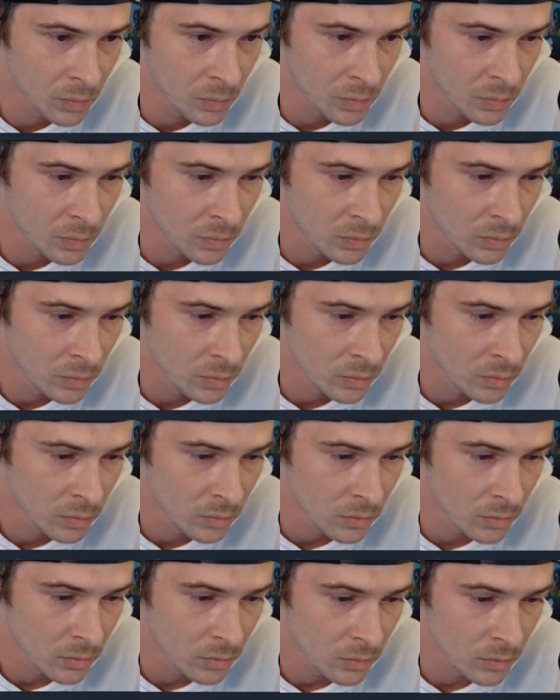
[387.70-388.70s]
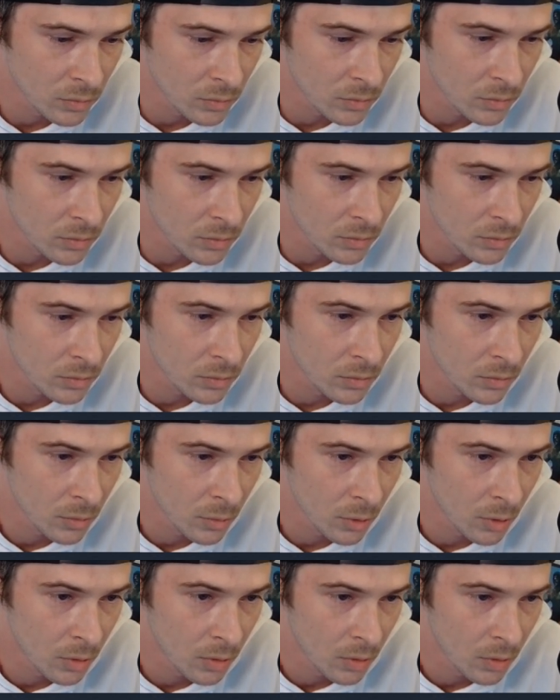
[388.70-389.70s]

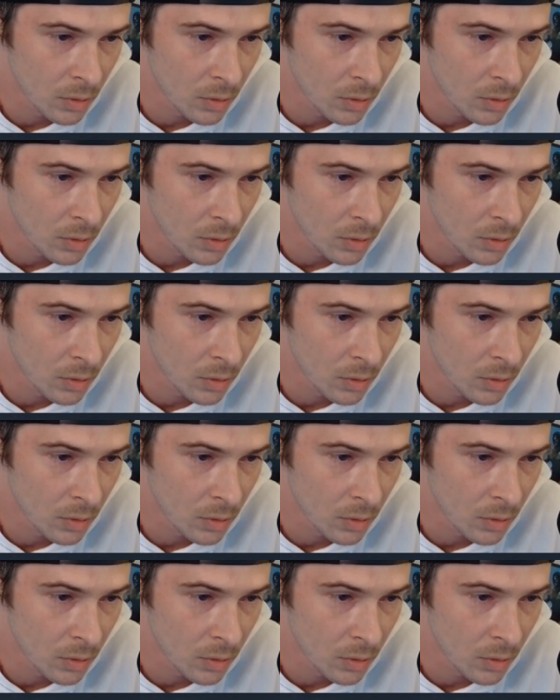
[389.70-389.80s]
Nobody speaks.